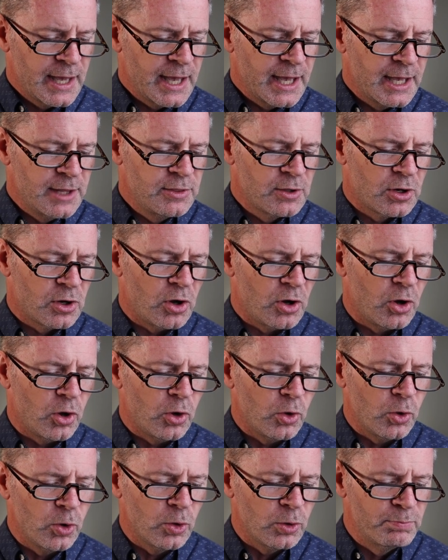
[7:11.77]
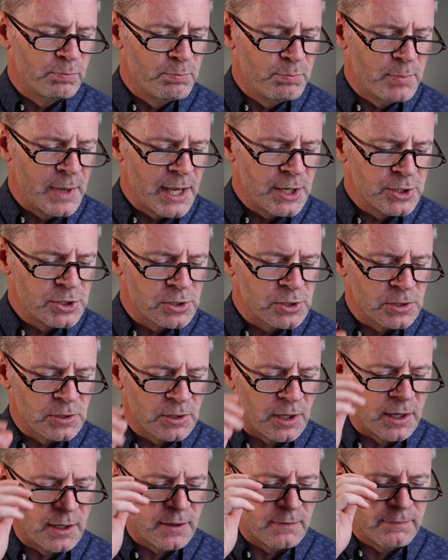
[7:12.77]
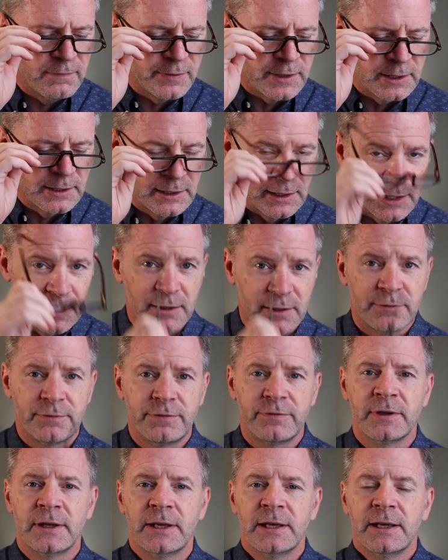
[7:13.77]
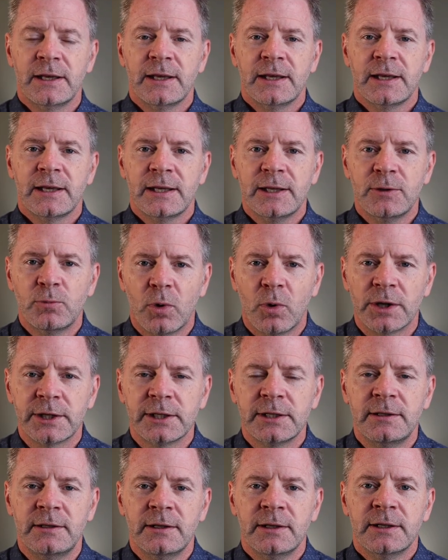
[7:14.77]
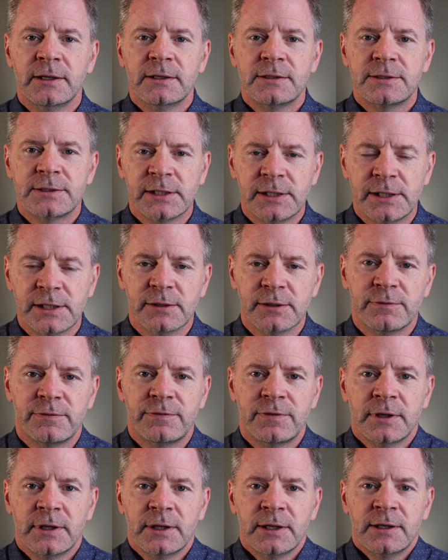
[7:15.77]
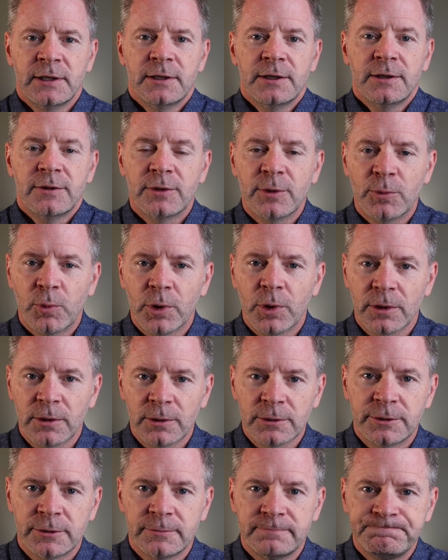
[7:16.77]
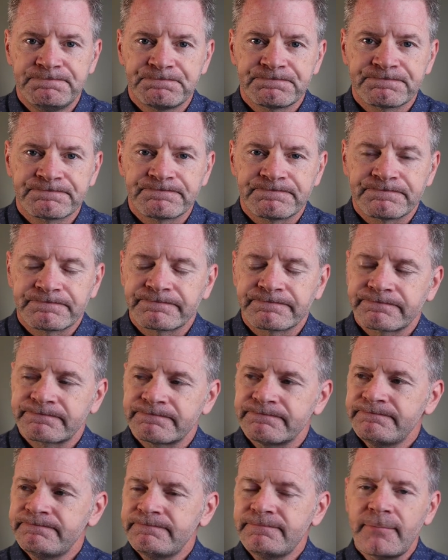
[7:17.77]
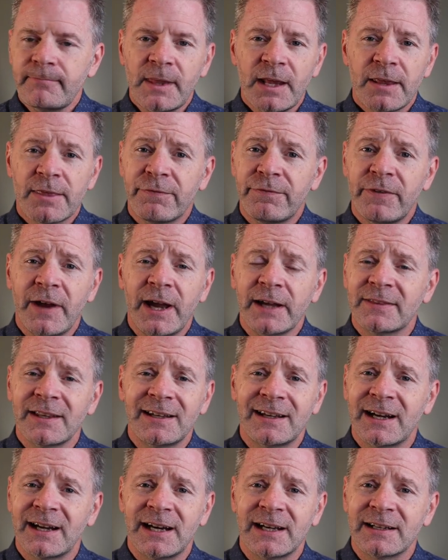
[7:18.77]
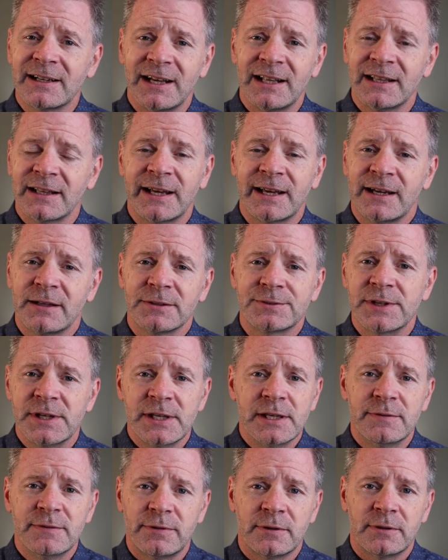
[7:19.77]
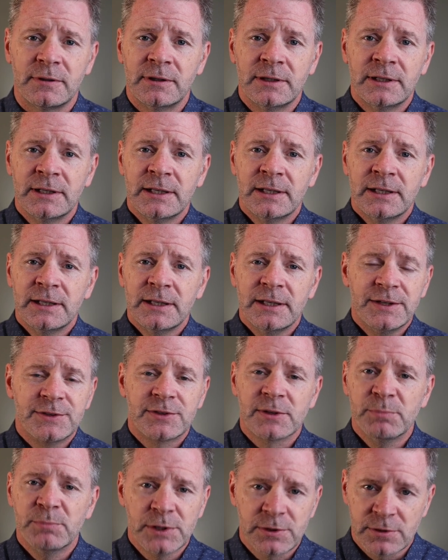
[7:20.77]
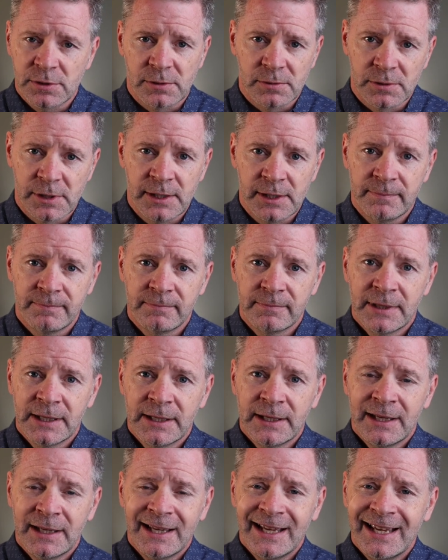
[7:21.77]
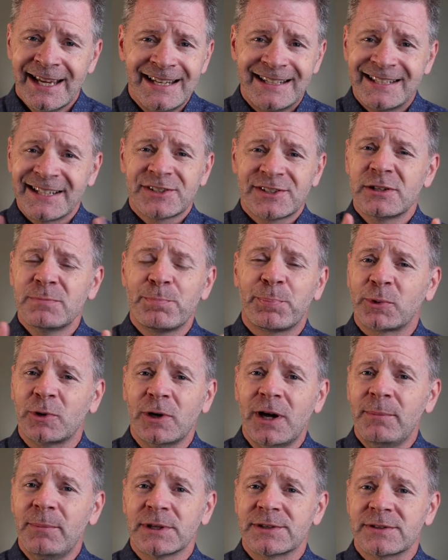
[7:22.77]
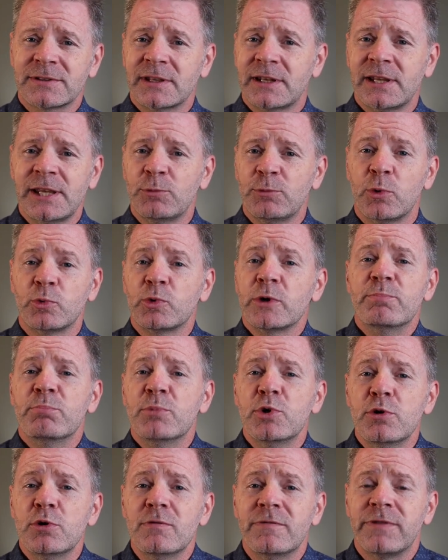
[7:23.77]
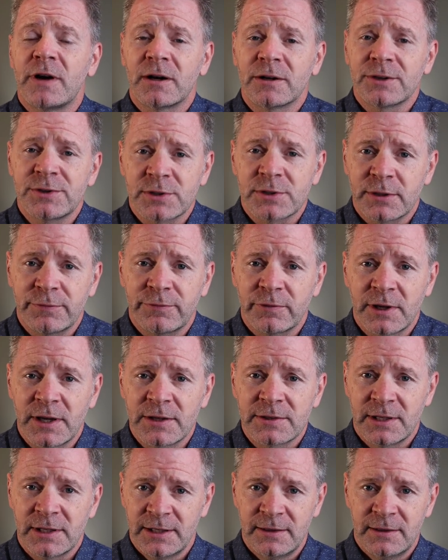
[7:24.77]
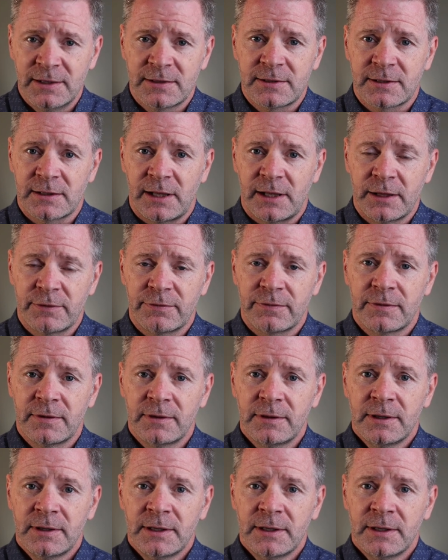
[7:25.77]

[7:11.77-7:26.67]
and the whole measure of the love he wanted to give the world. The fact that God allows evil is a mystery. He doesn't promise that he will remove our sufferings in this life,